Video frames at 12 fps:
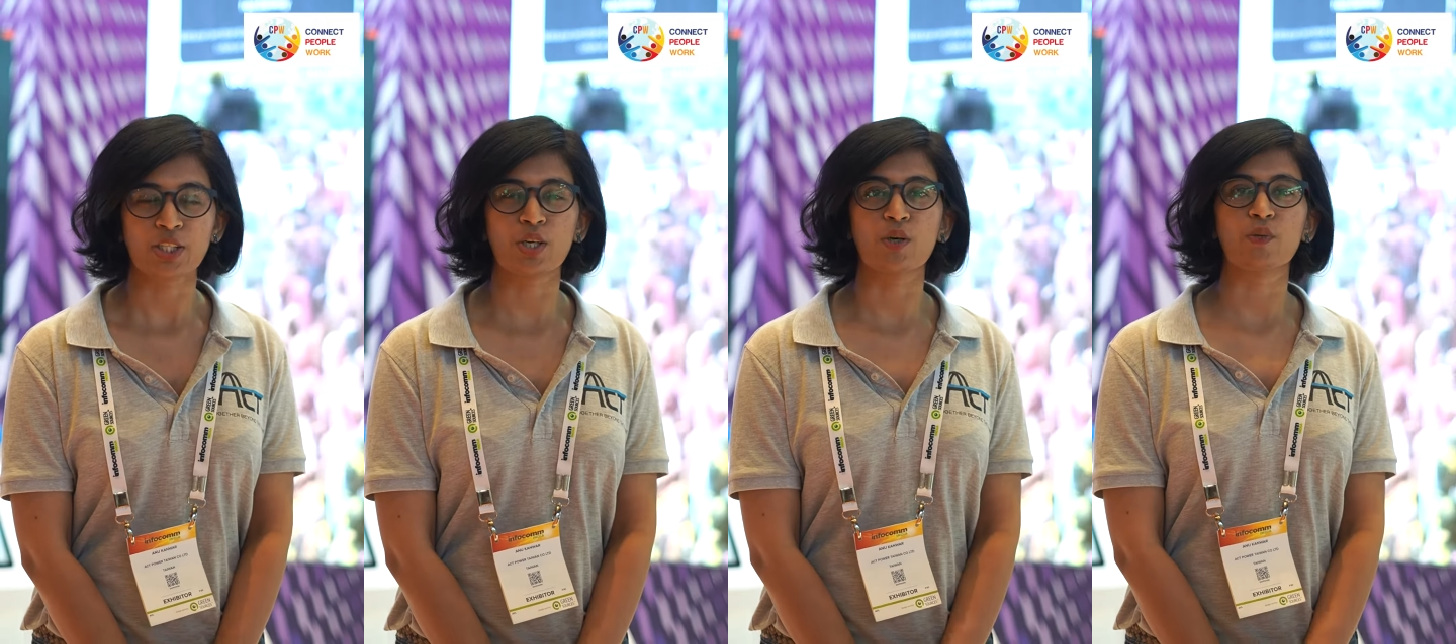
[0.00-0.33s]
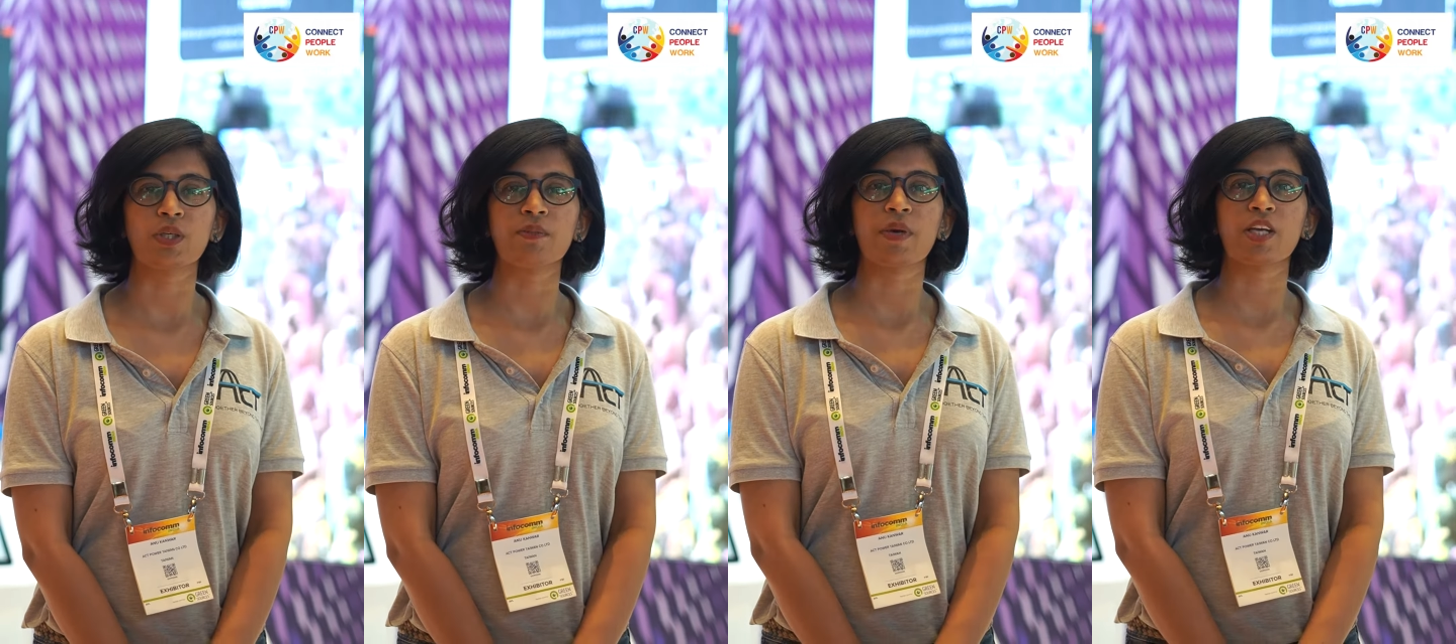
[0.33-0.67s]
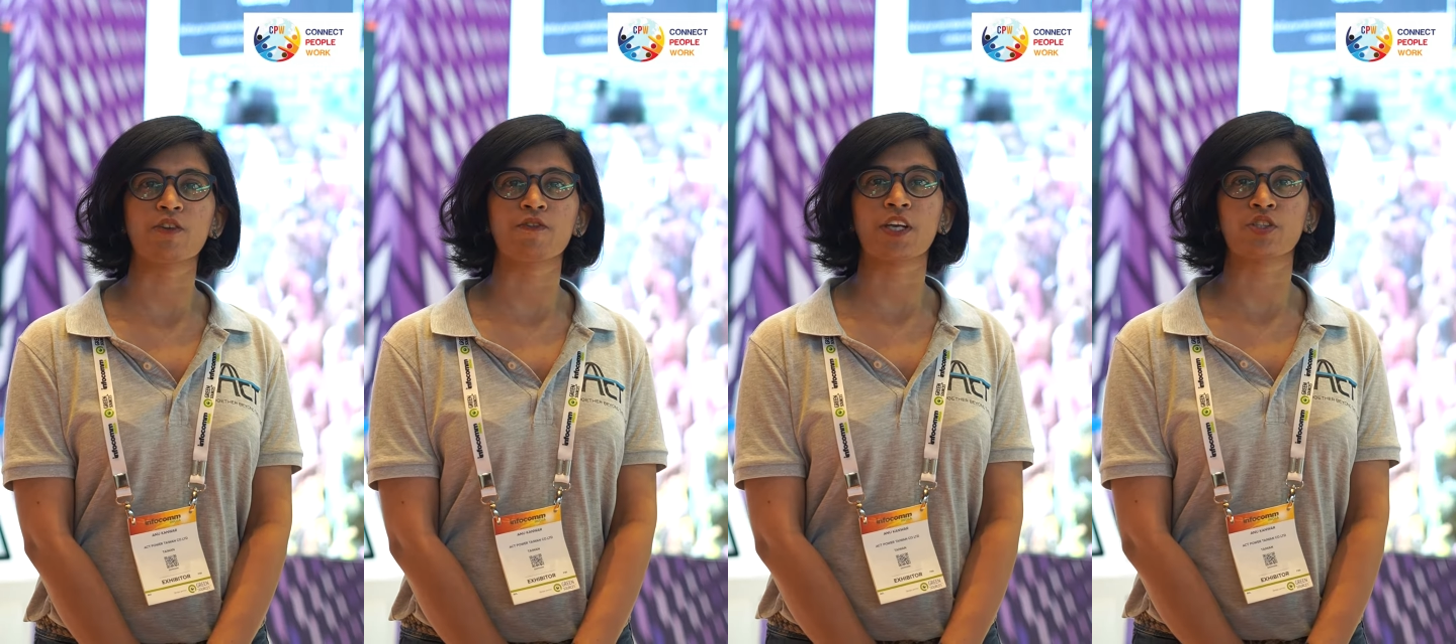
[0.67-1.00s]
So we
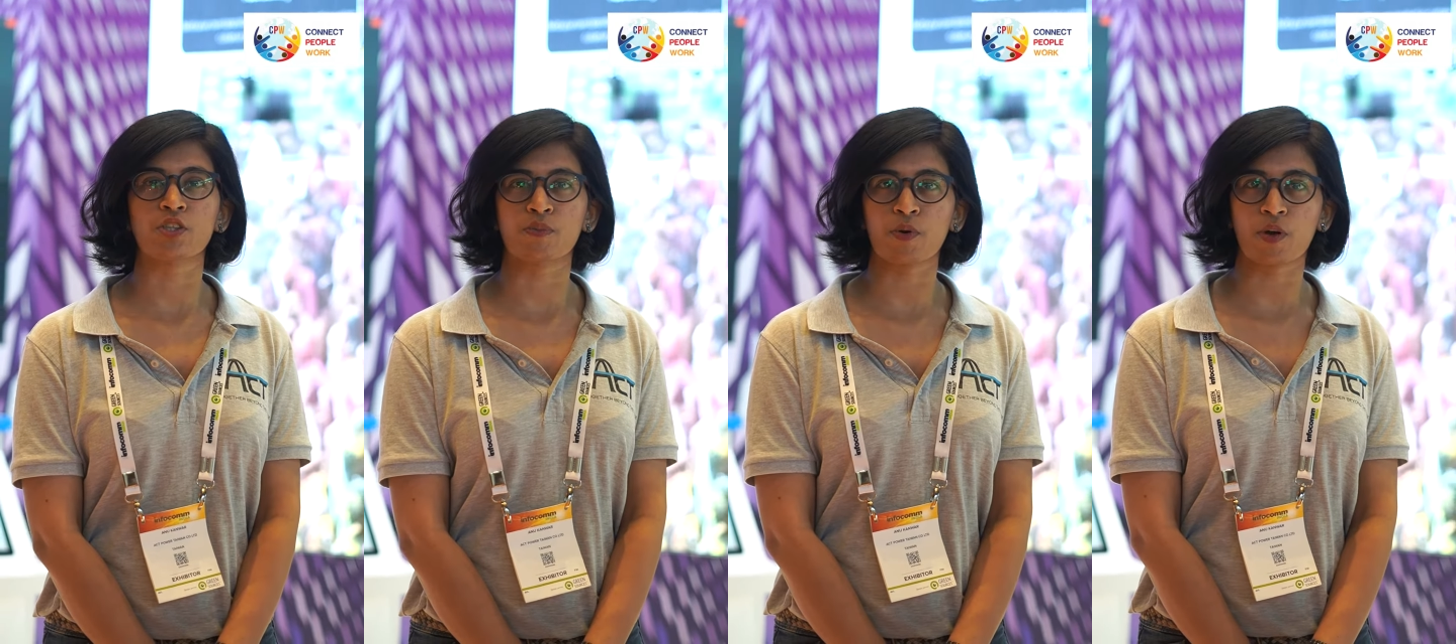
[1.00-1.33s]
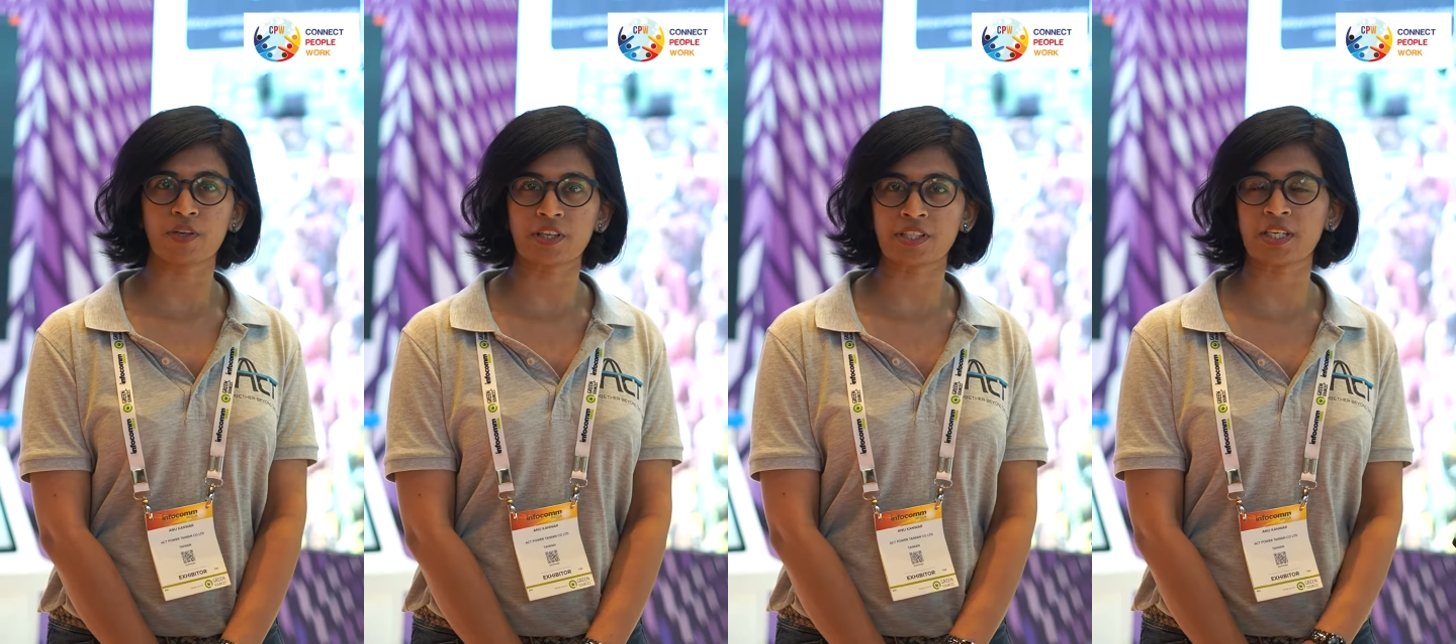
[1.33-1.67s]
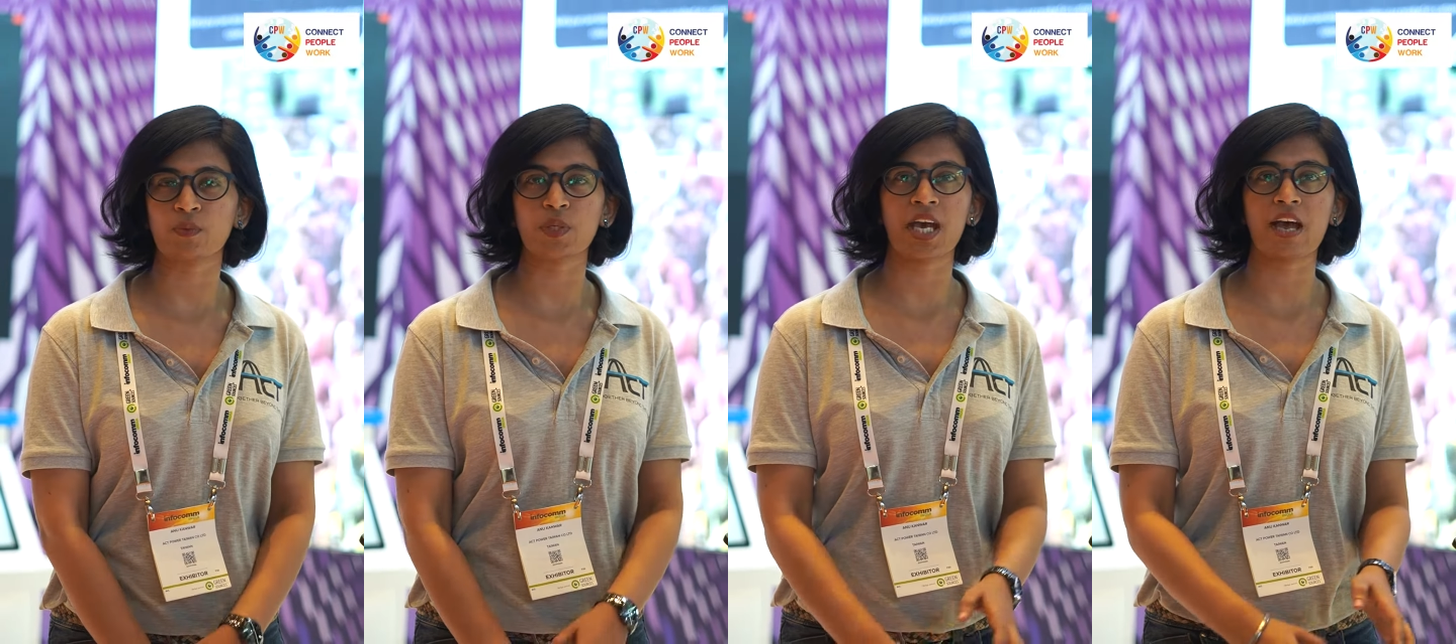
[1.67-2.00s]
manufacture products
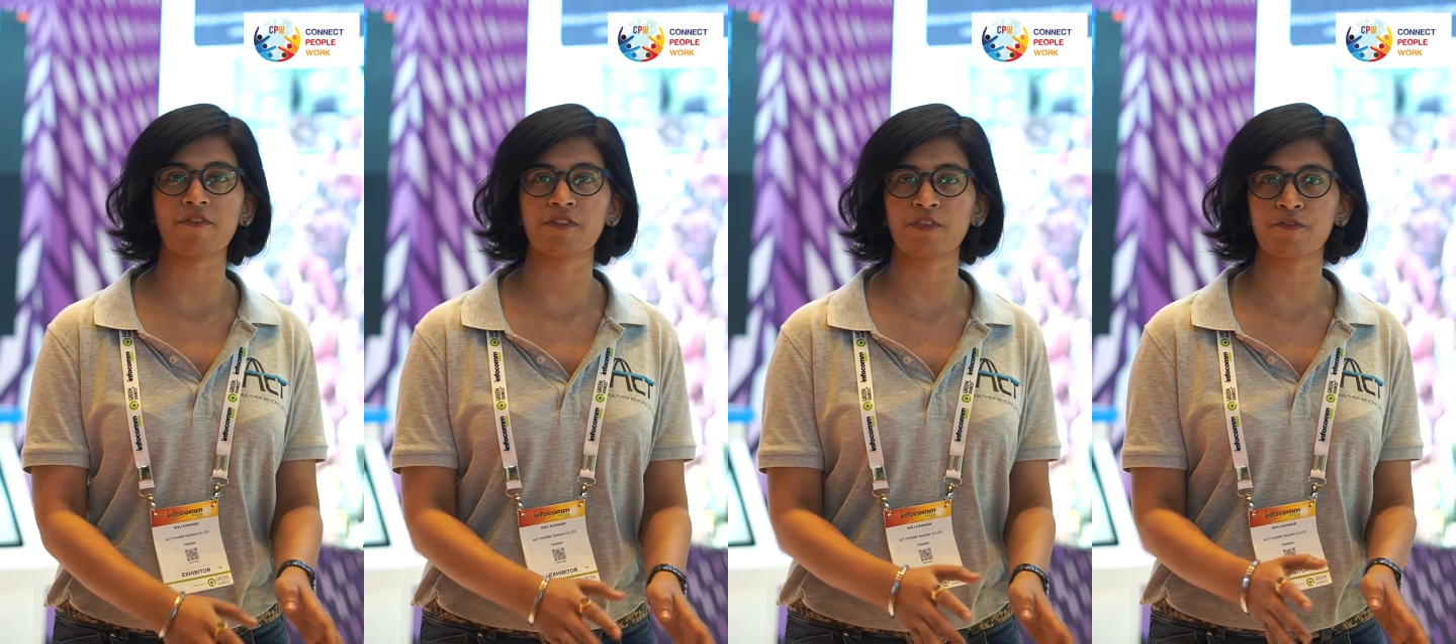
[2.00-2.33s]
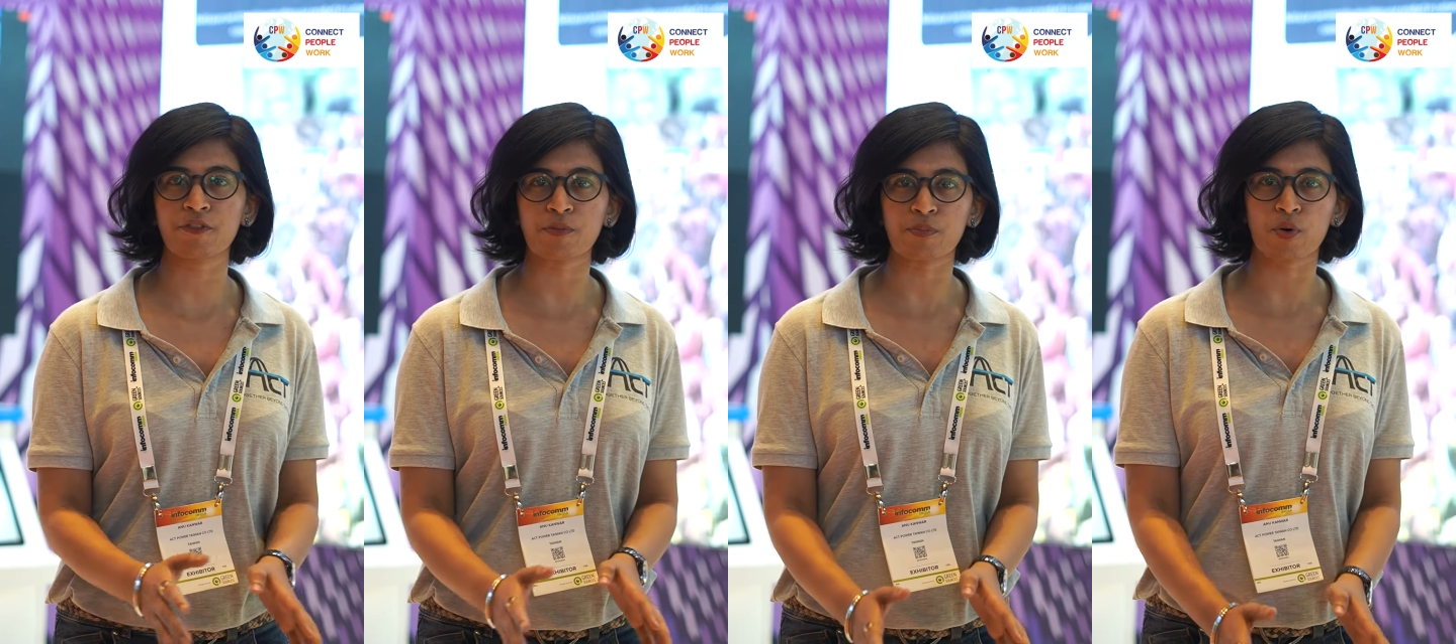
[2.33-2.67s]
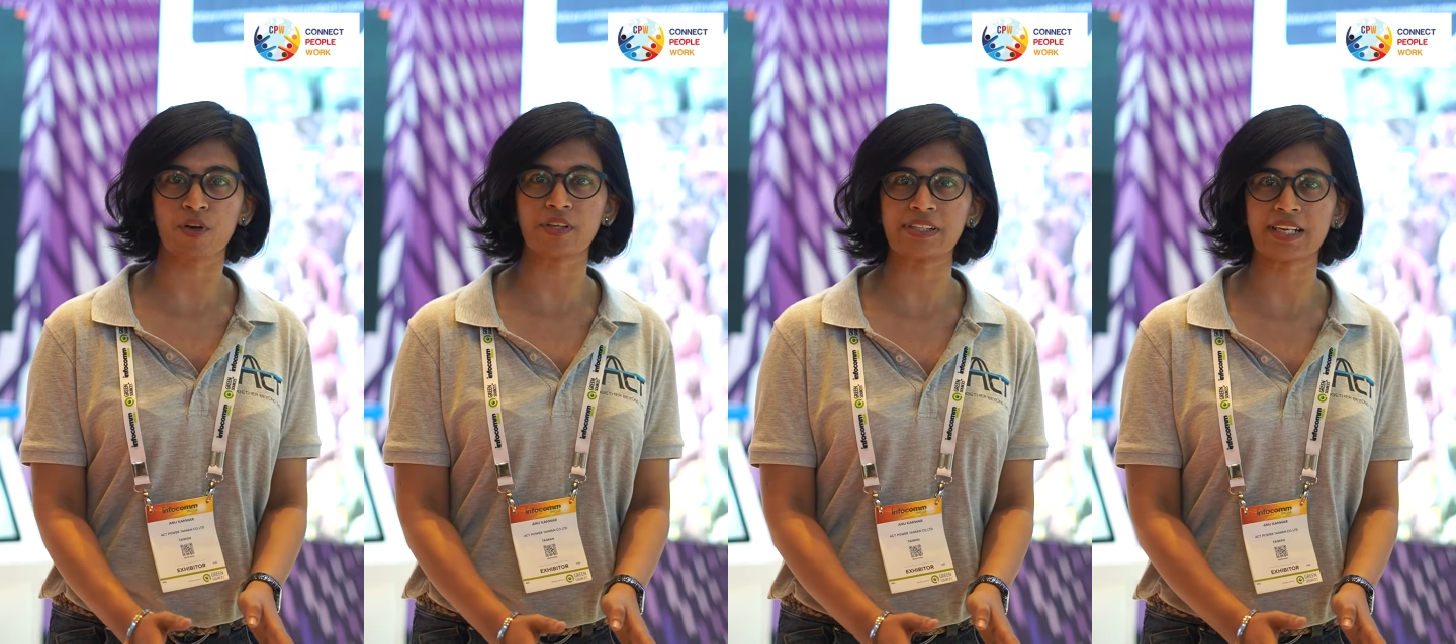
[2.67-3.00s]
and we have different
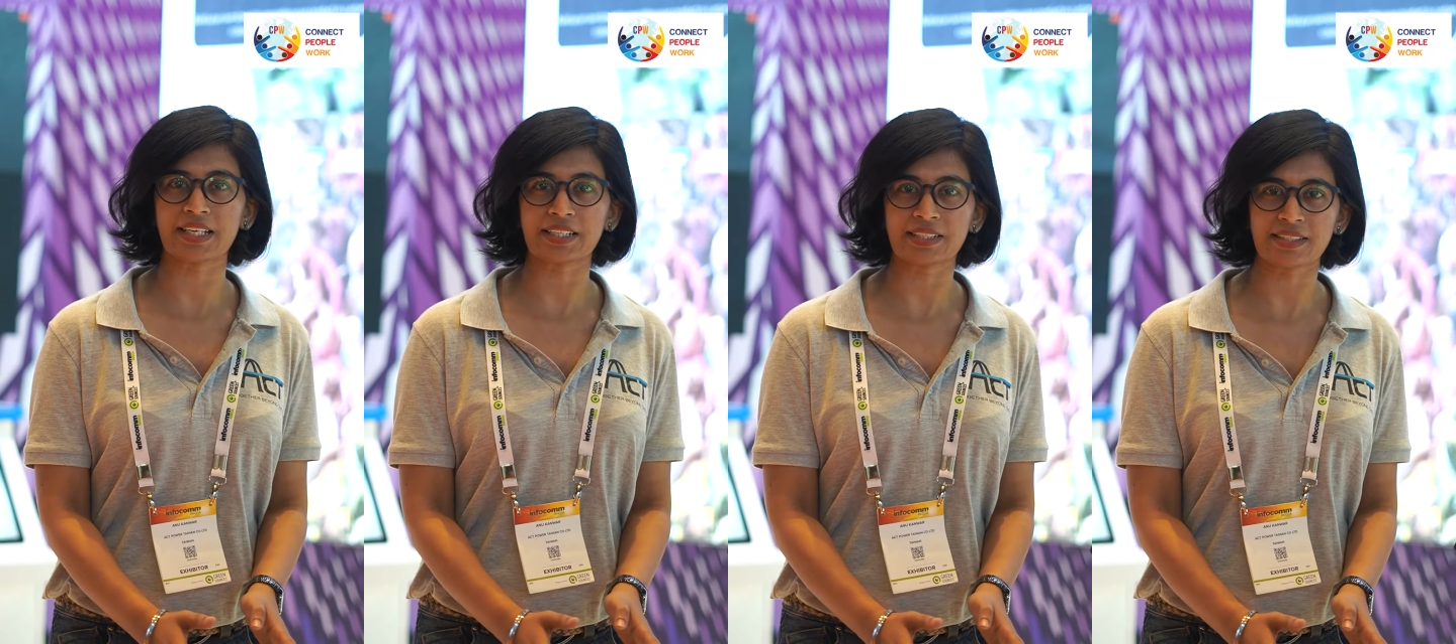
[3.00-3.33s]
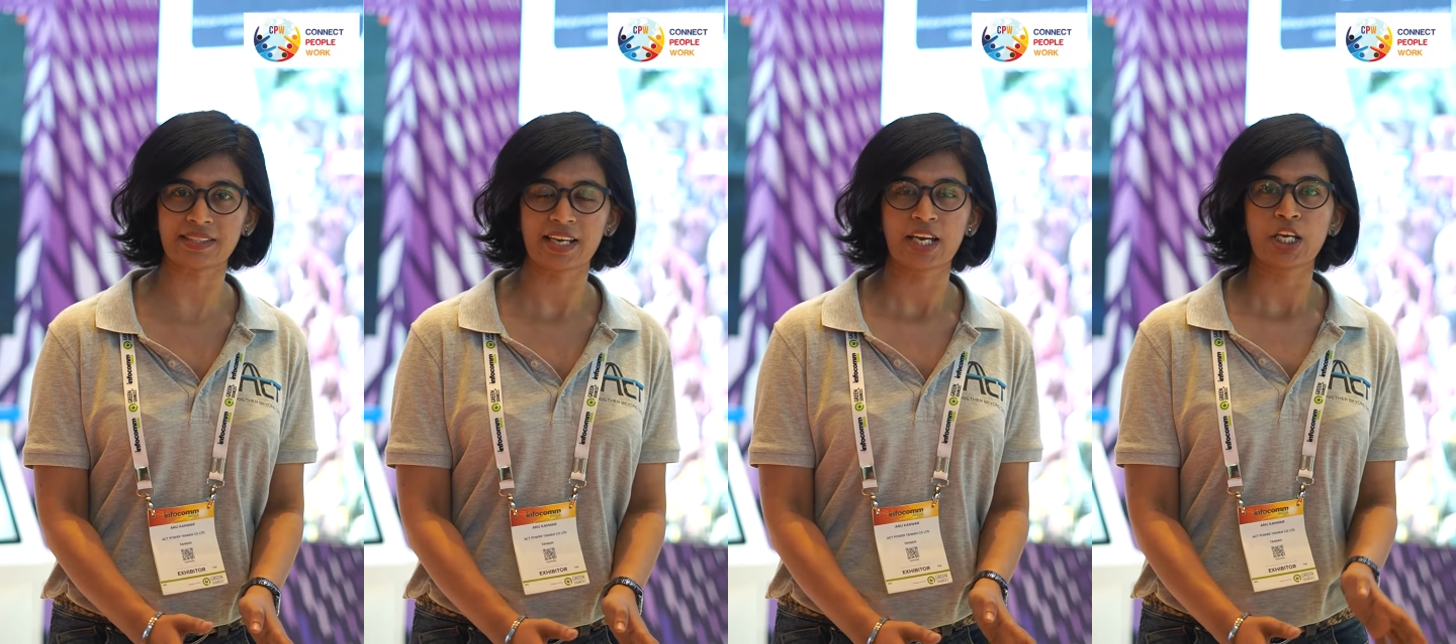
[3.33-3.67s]
product lines.